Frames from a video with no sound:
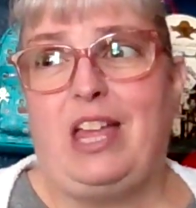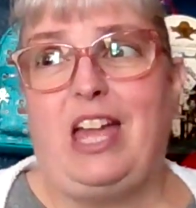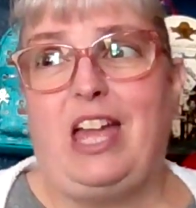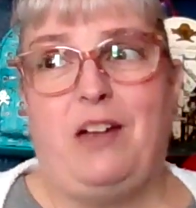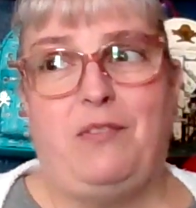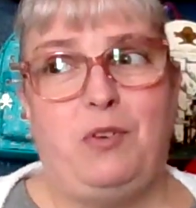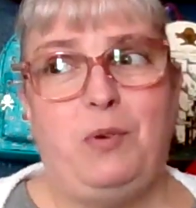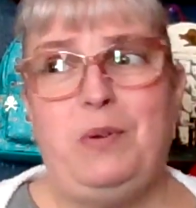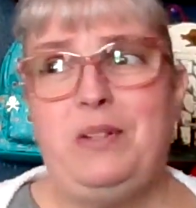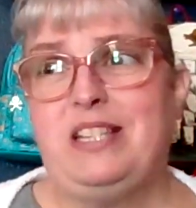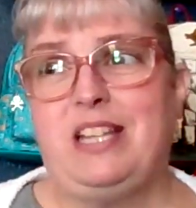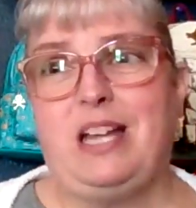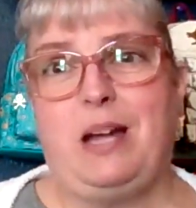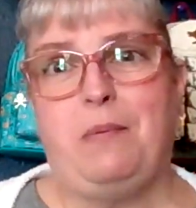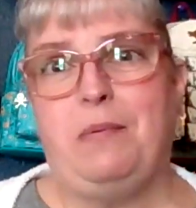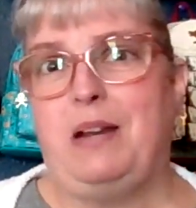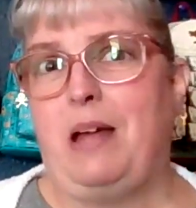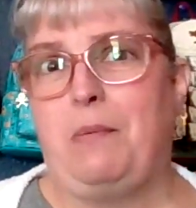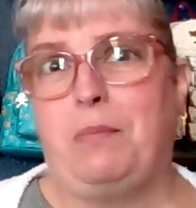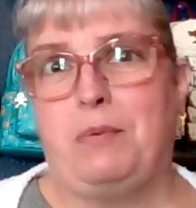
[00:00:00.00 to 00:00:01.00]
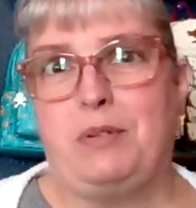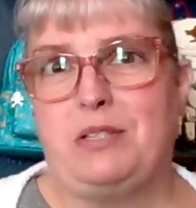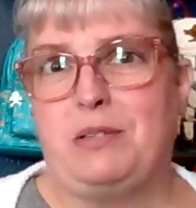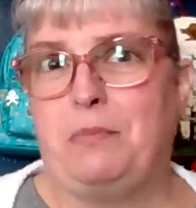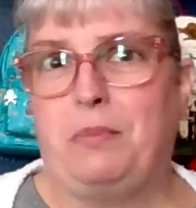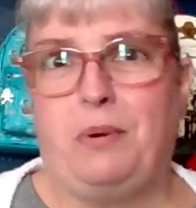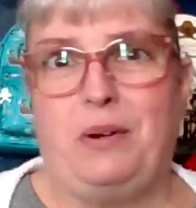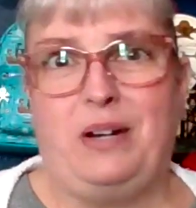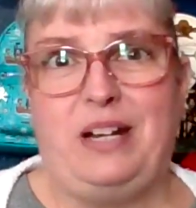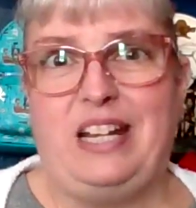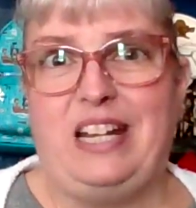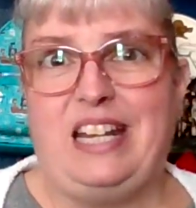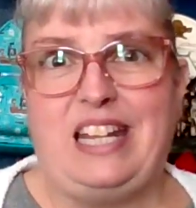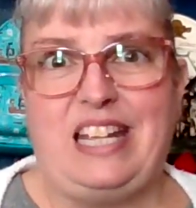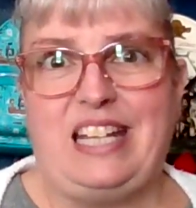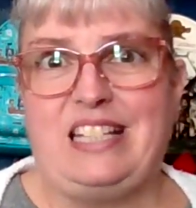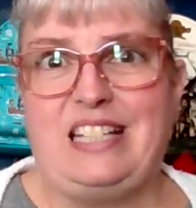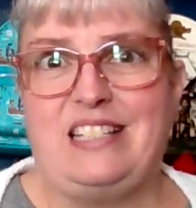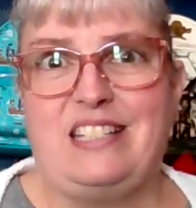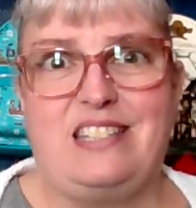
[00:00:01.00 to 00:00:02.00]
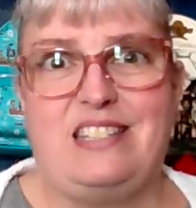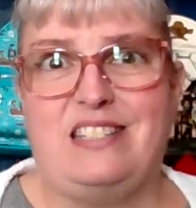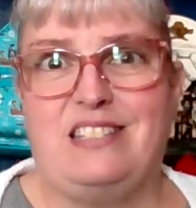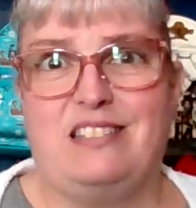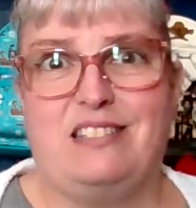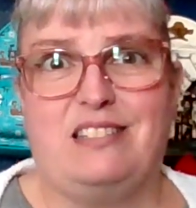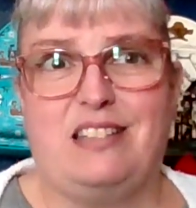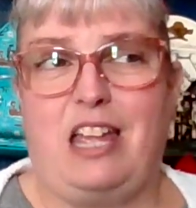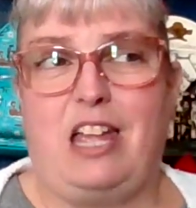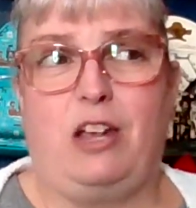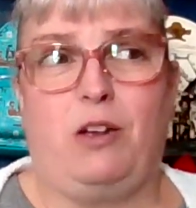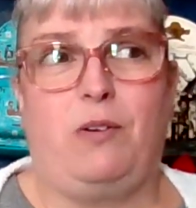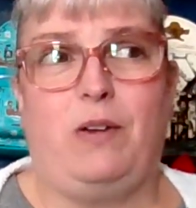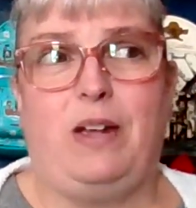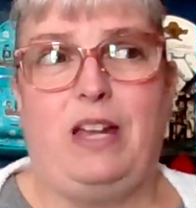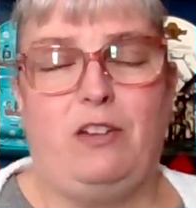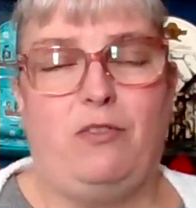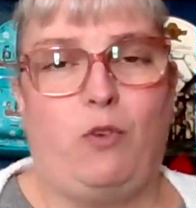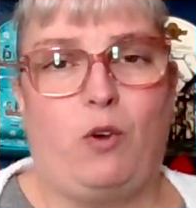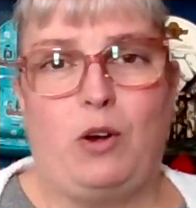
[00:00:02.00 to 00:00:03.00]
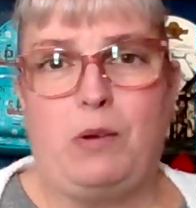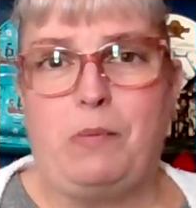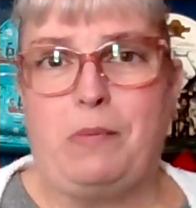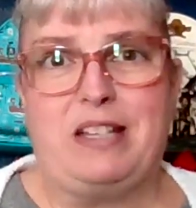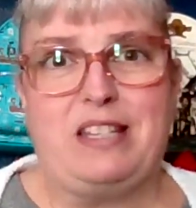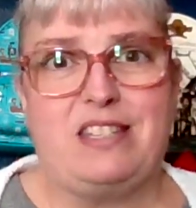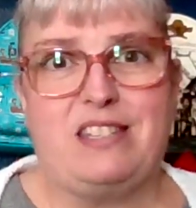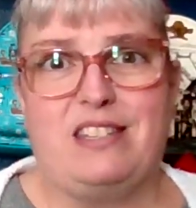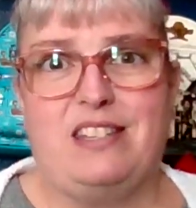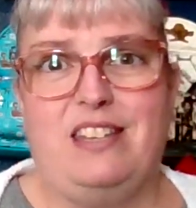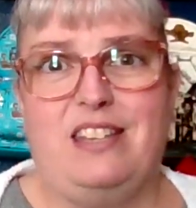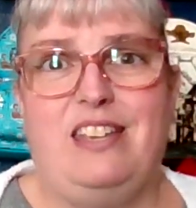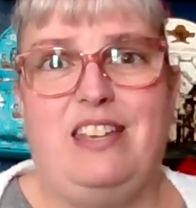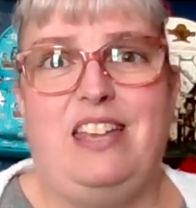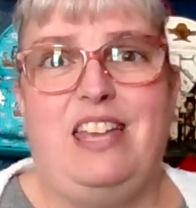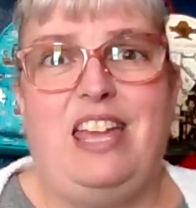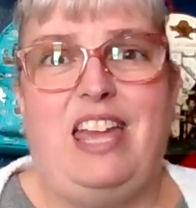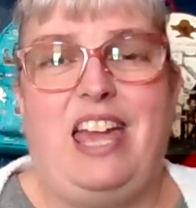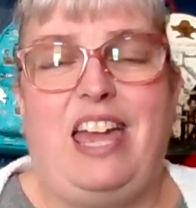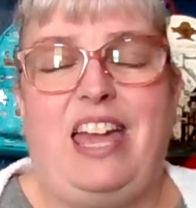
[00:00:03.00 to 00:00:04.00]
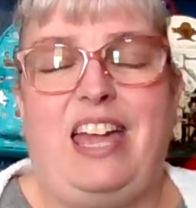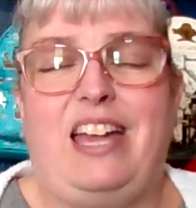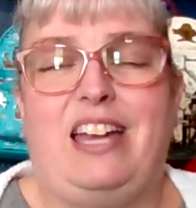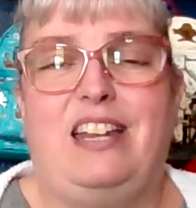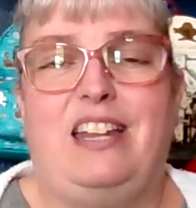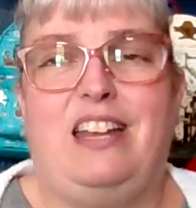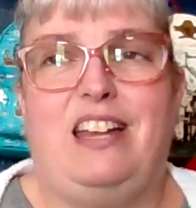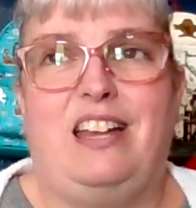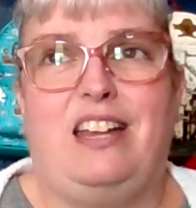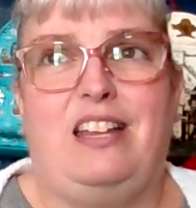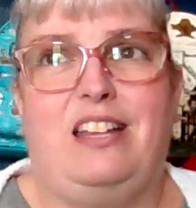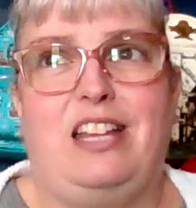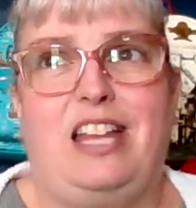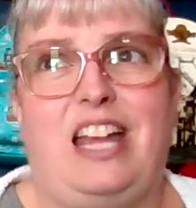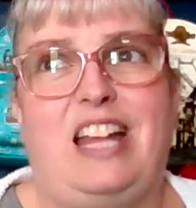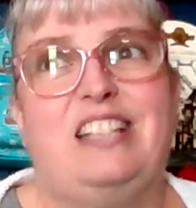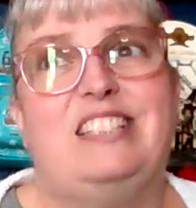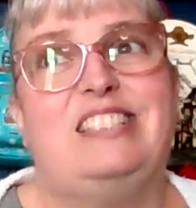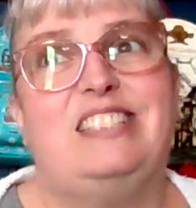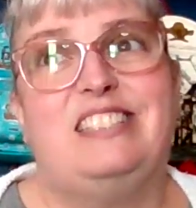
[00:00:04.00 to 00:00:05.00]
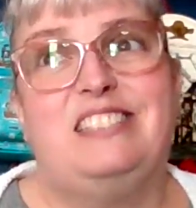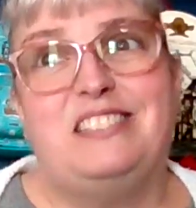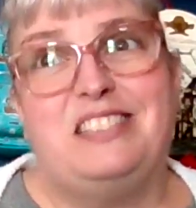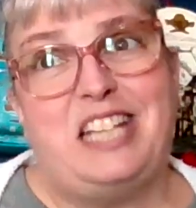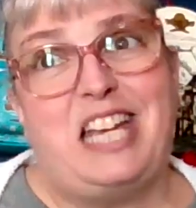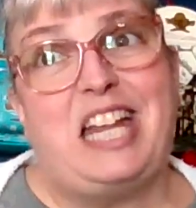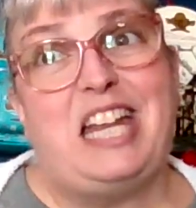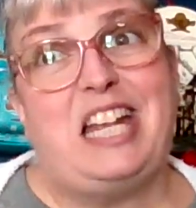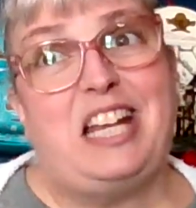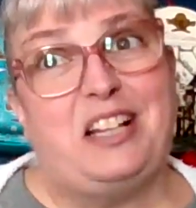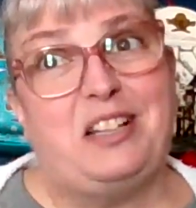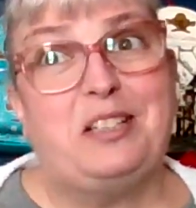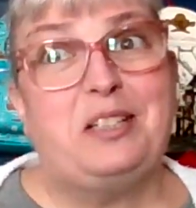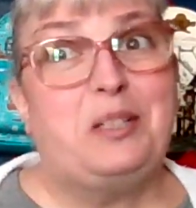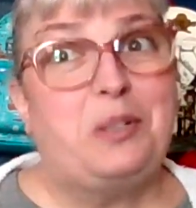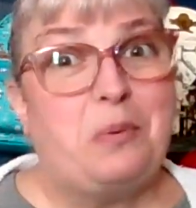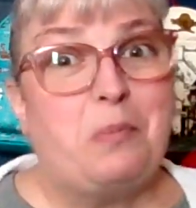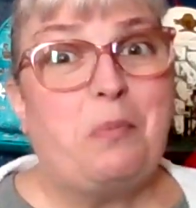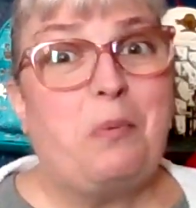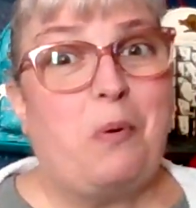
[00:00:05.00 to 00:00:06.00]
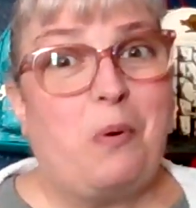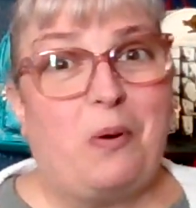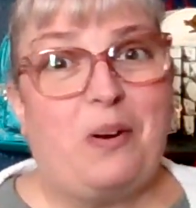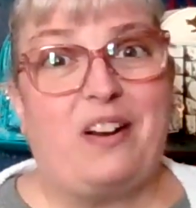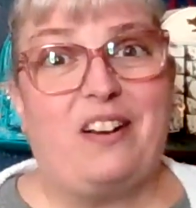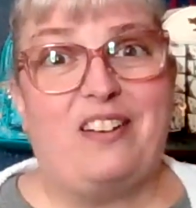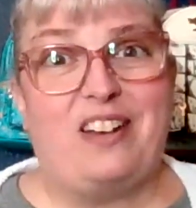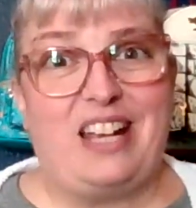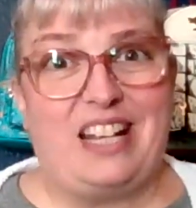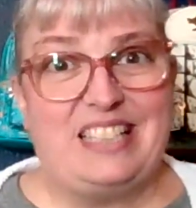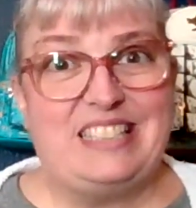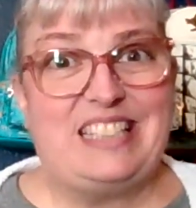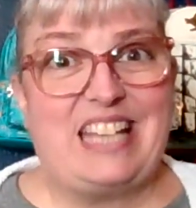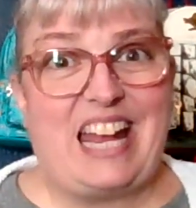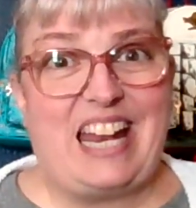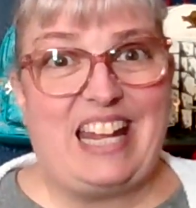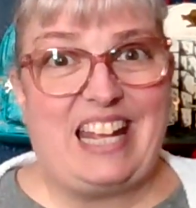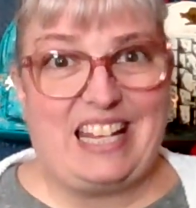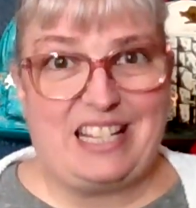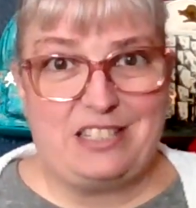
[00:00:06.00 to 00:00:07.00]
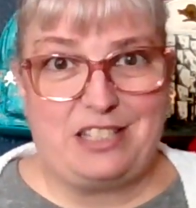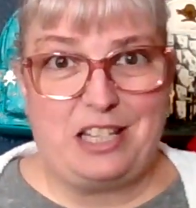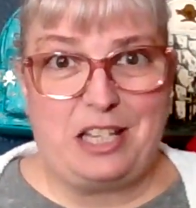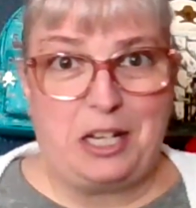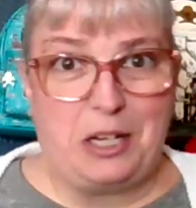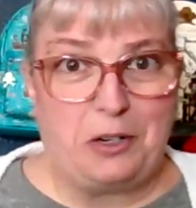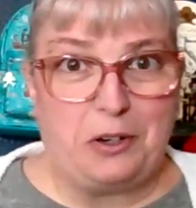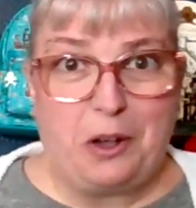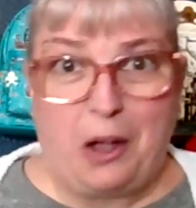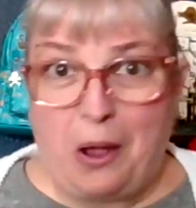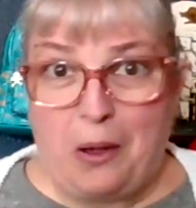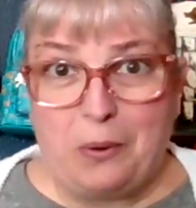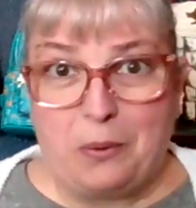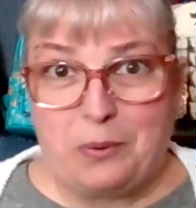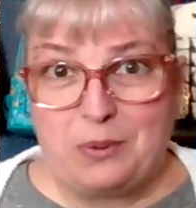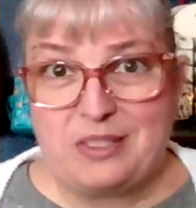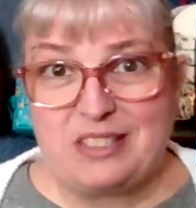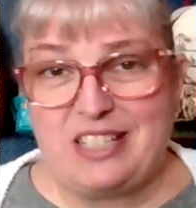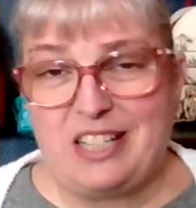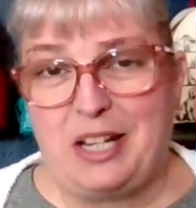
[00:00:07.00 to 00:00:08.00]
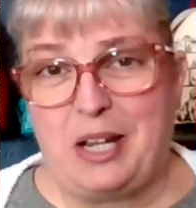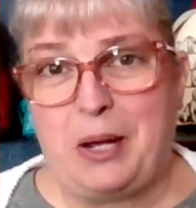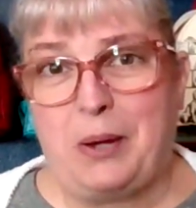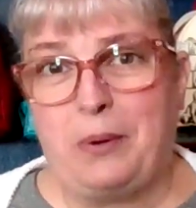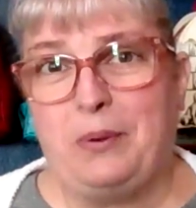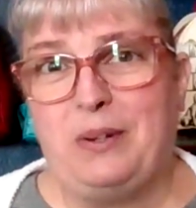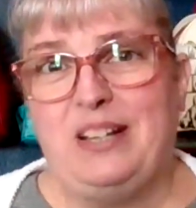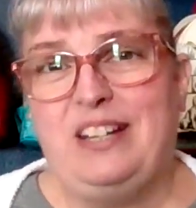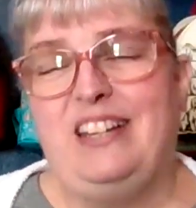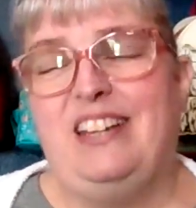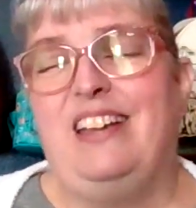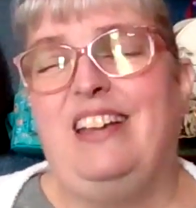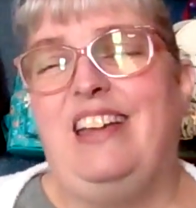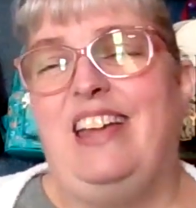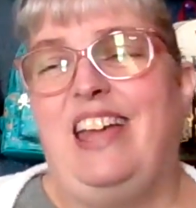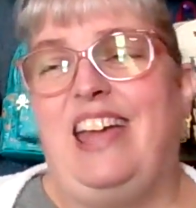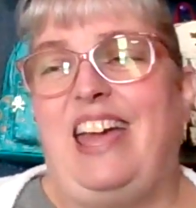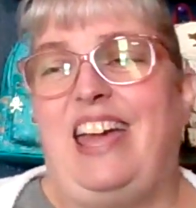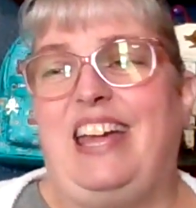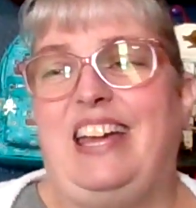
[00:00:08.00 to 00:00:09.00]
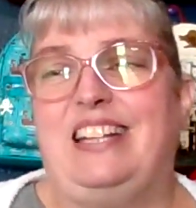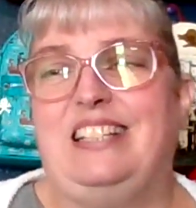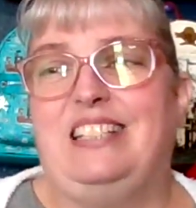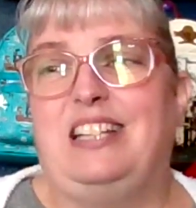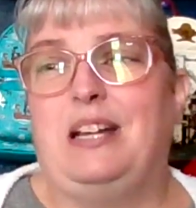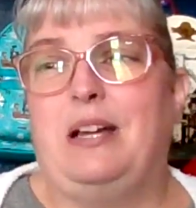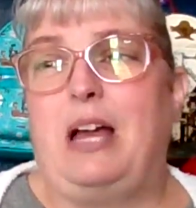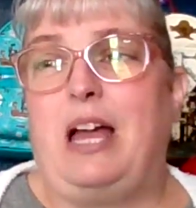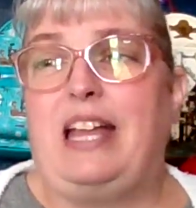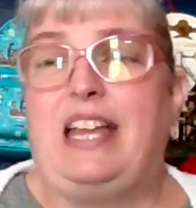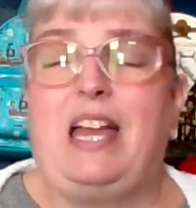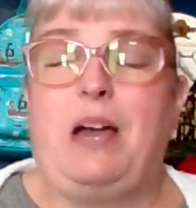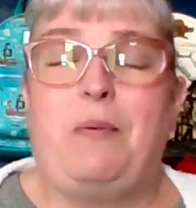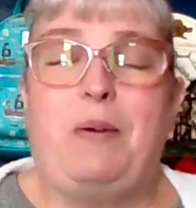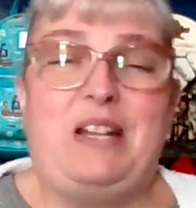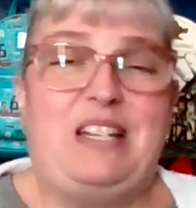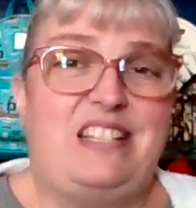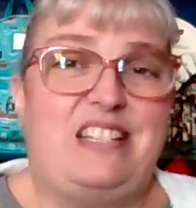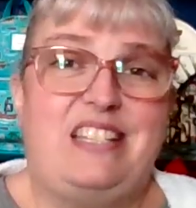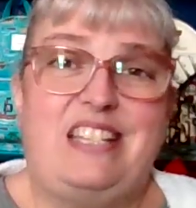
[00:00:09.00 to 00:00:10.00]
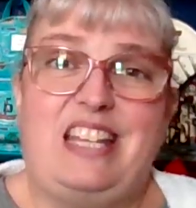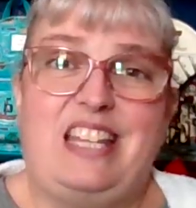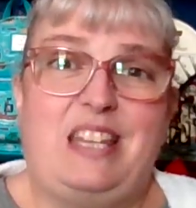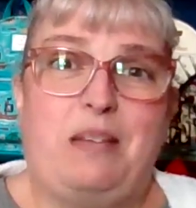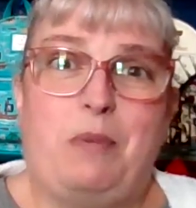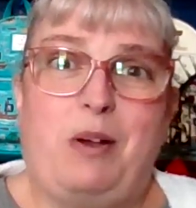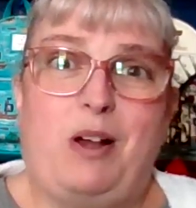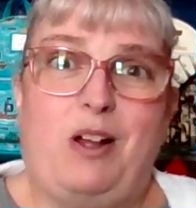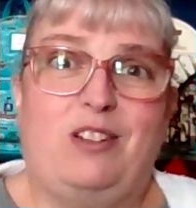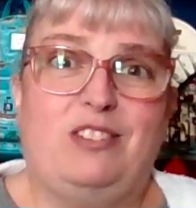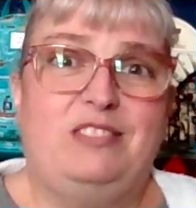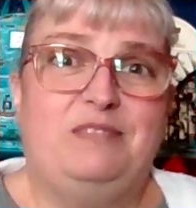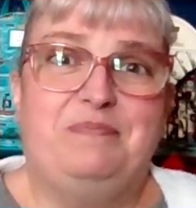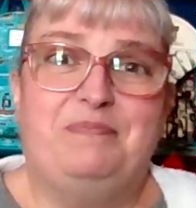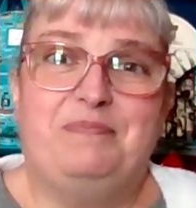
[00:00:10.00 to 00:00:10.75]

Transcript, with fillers: Everyone's coming up with some pretty neat and creative ornaments. And it's getting a little more exciting as the year goes, you know. And I can't wait to see them all.